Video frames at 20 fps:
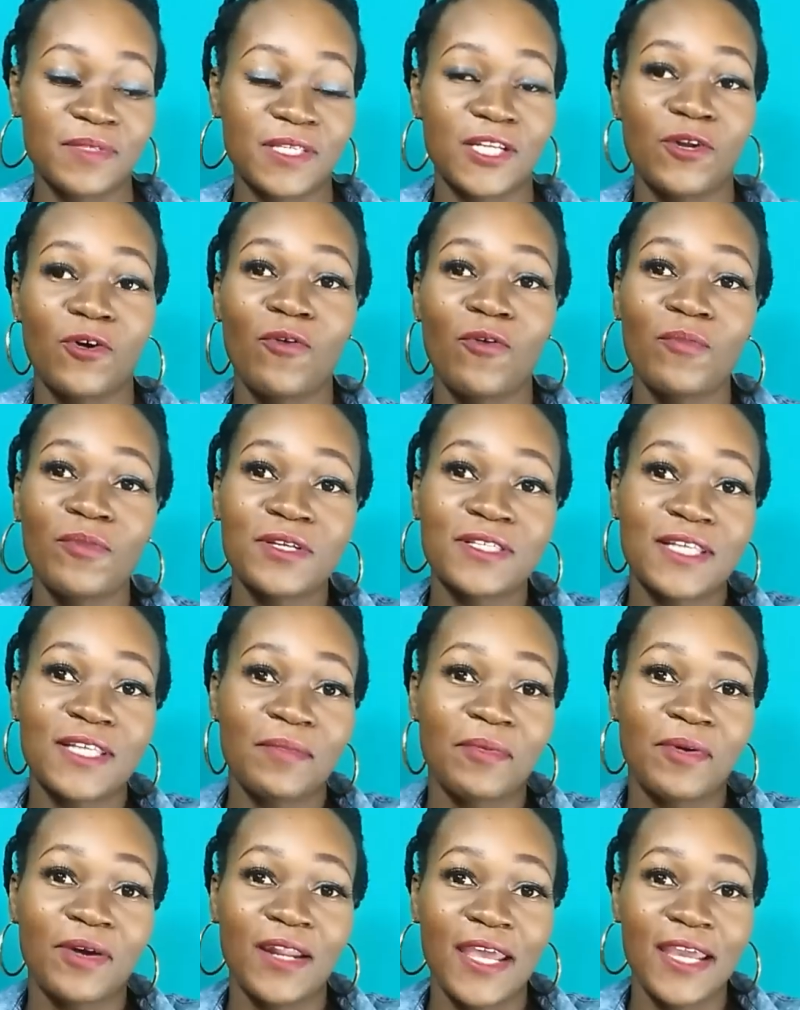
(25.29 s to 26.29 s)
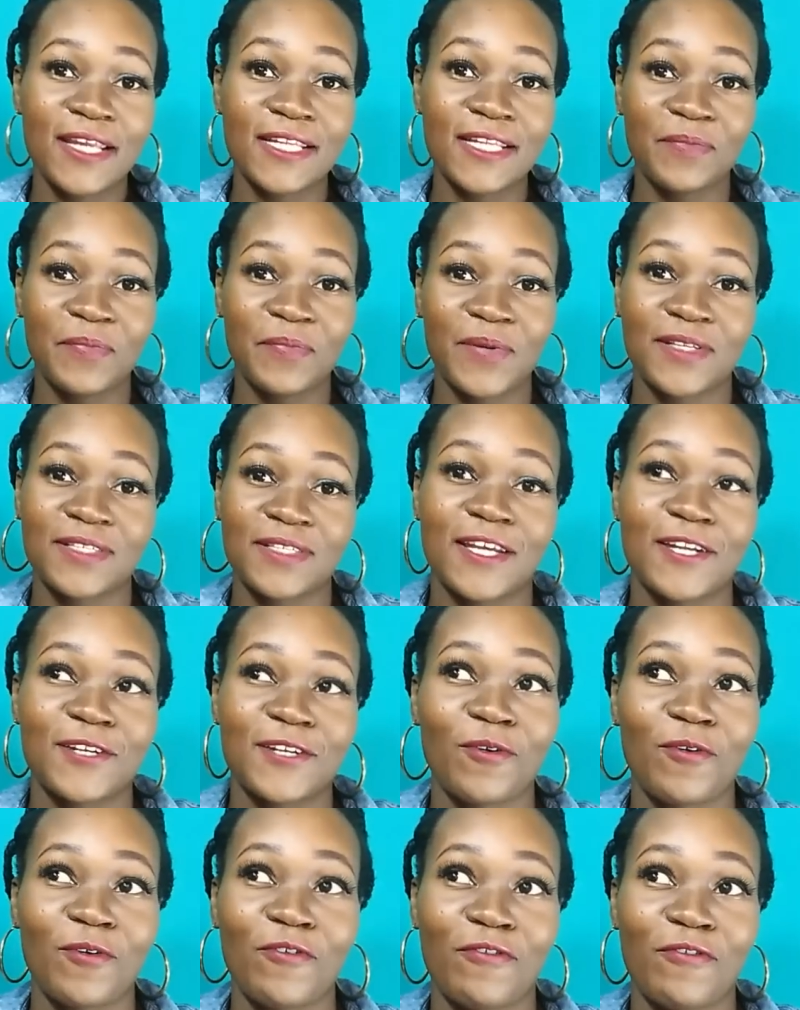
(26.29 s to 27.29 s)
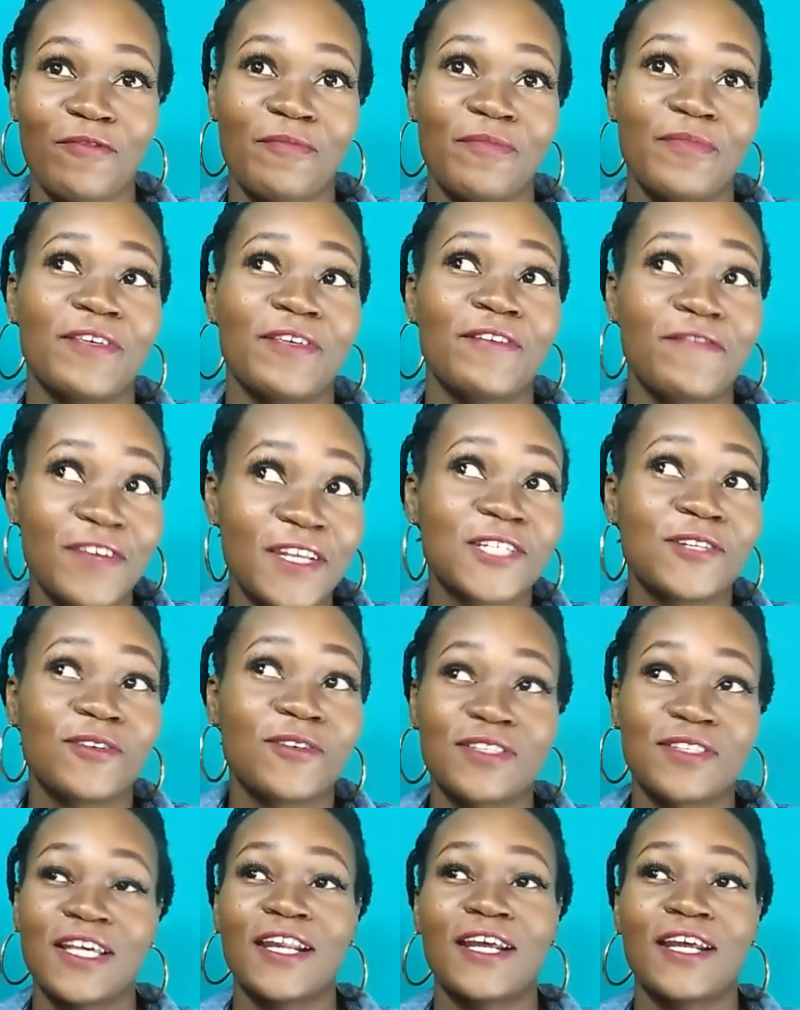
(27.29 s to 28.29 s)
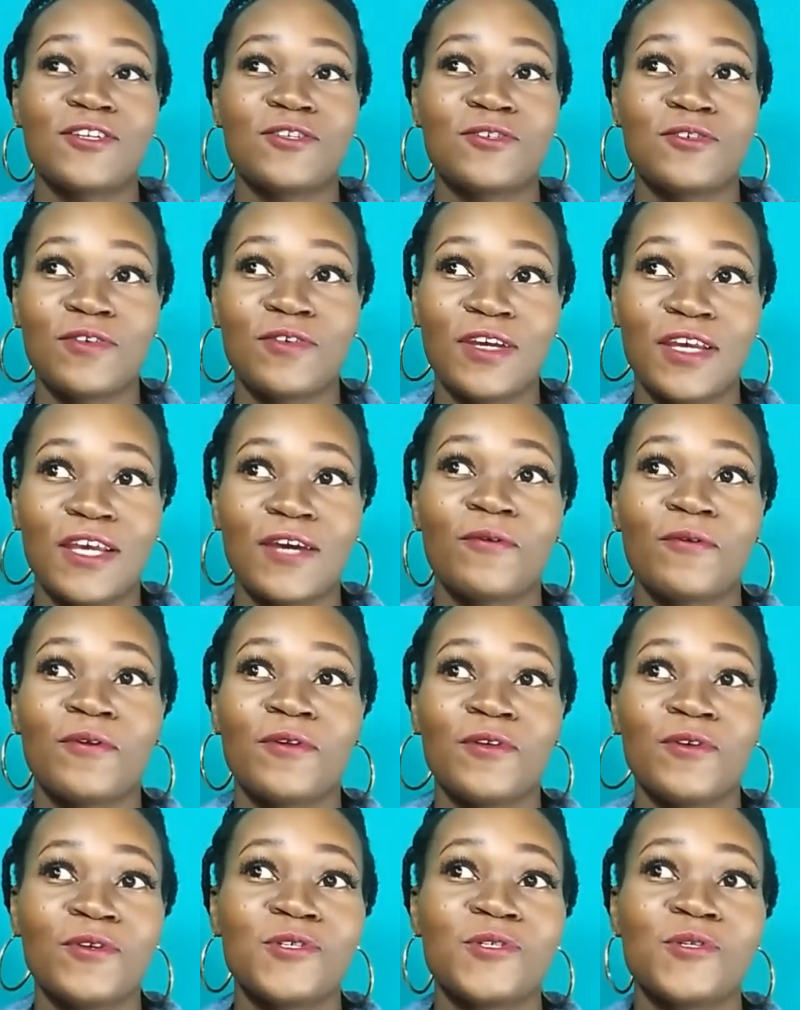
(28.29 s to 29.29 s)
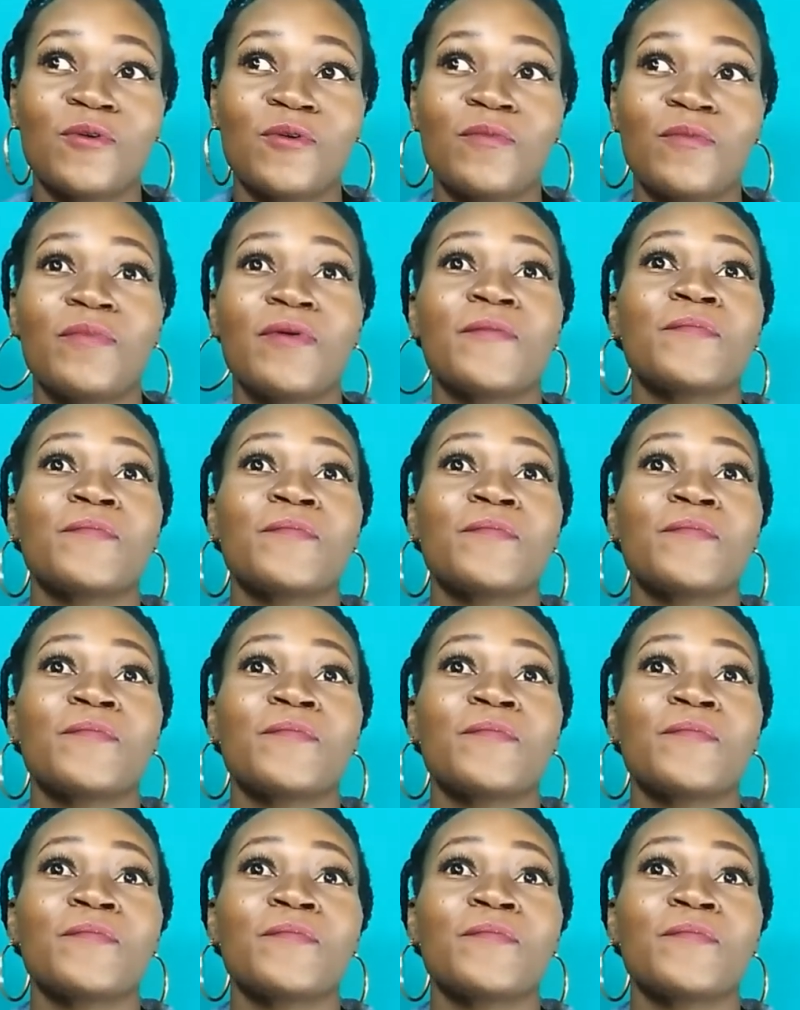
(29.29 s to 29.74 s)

In almost about 80% of the videos that I do here on YouTube,